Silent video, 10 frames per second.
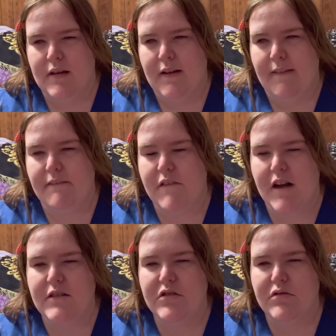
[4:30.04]

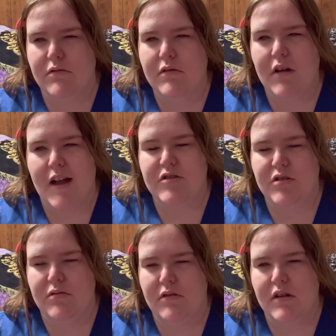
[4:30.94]
One school I
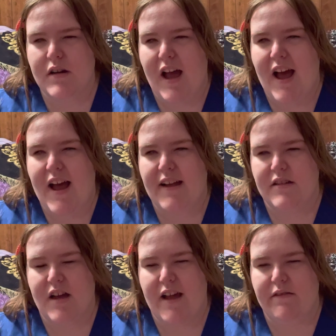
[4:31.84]
toured at,
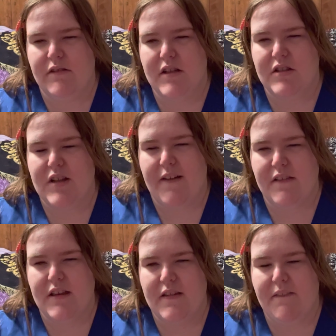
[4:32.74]
I was
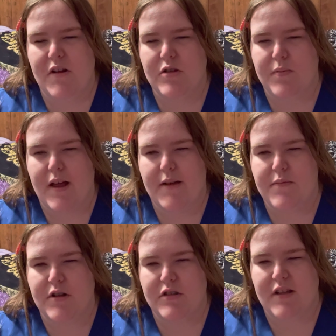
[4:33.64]
definitely their first blind
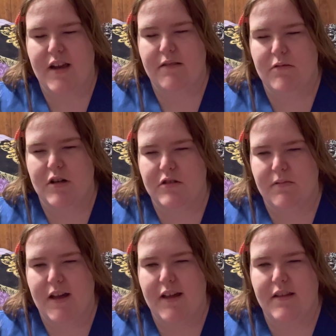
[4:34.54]
person they had worked
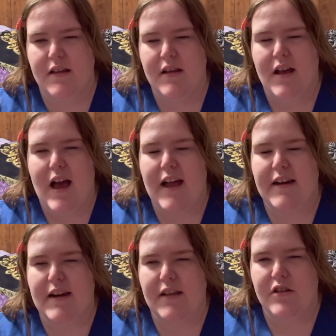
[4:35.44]
with.
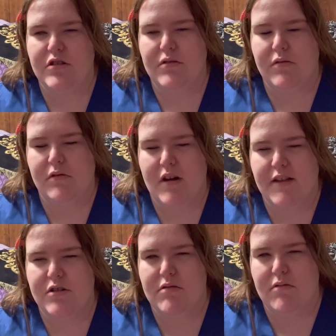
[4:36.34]
Another school I
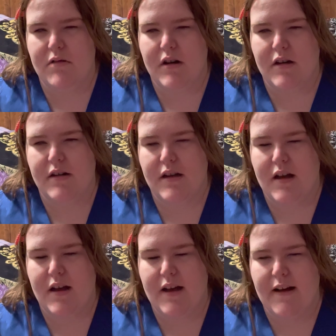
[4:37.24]
toured,
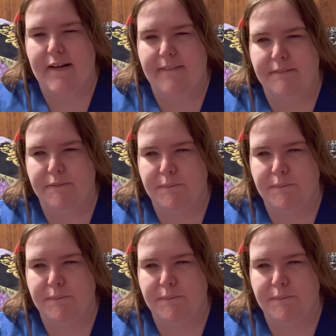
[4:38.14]
I